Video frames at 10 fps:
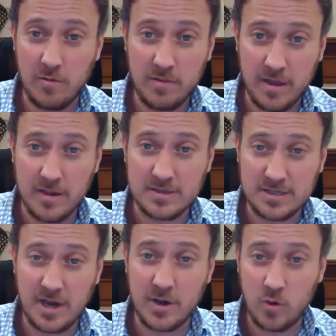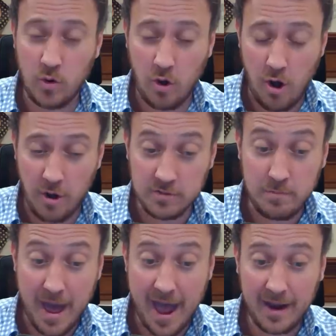the son who called
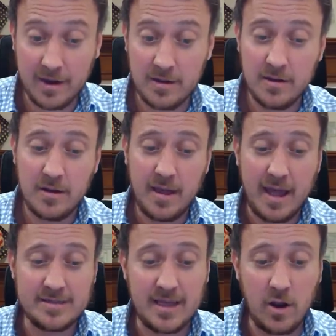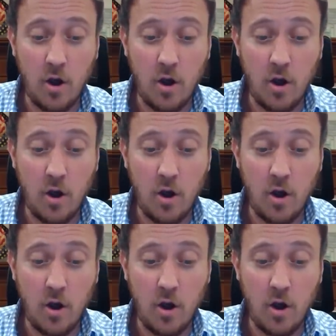back and said,